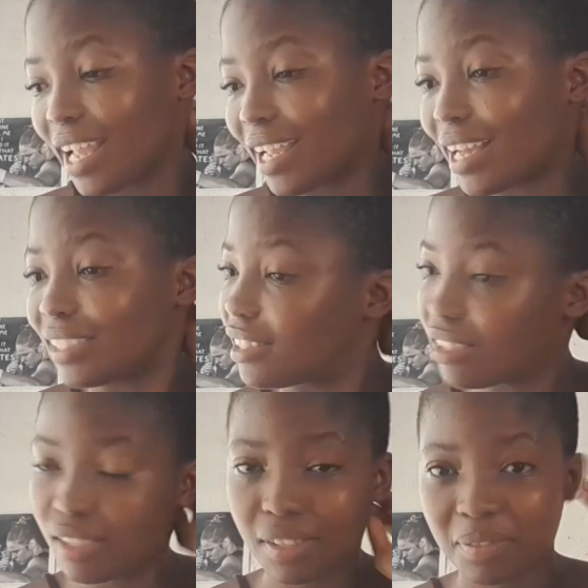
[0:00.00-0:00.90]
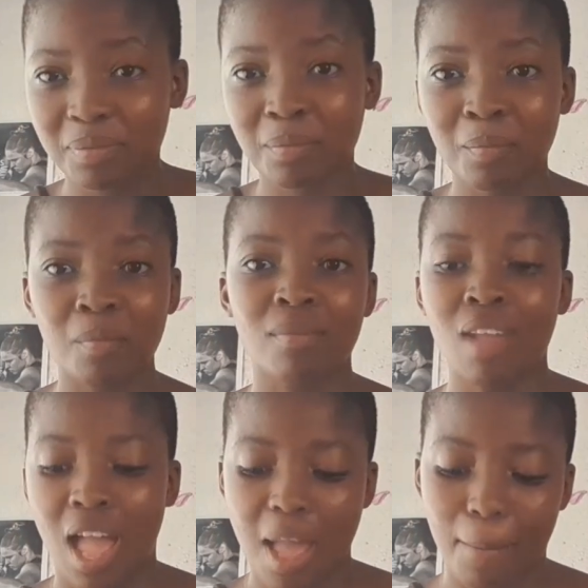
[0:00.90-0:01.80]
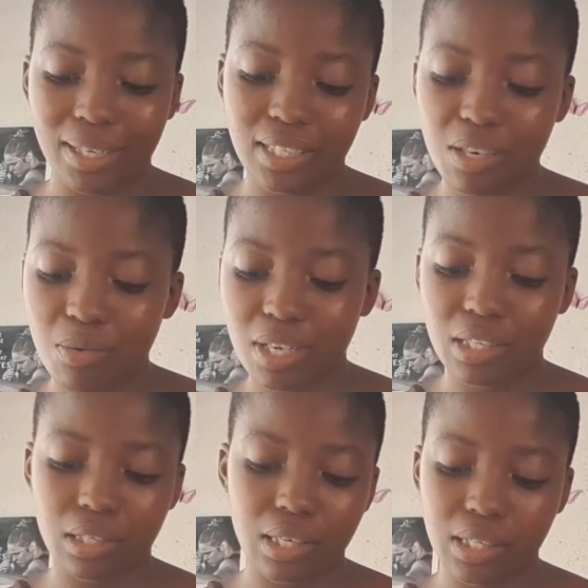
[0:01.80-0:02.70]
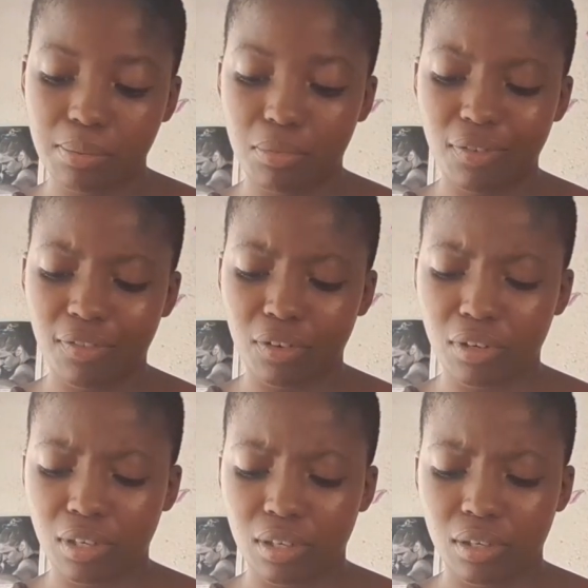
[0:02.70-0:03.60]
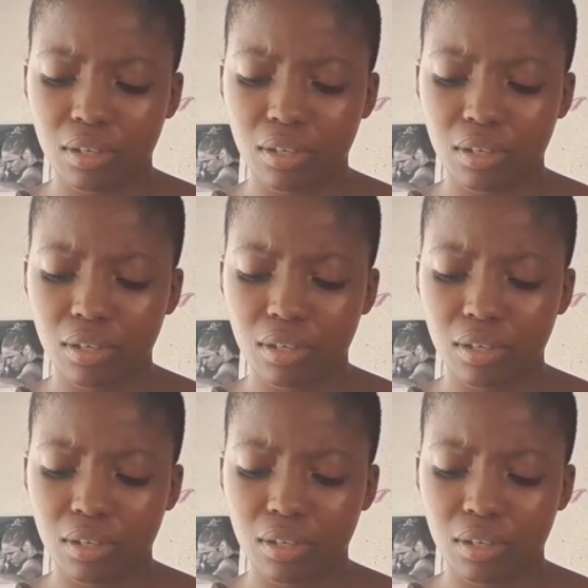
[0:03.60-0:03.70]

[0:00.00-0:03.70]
I can't. But anyways, let's move on.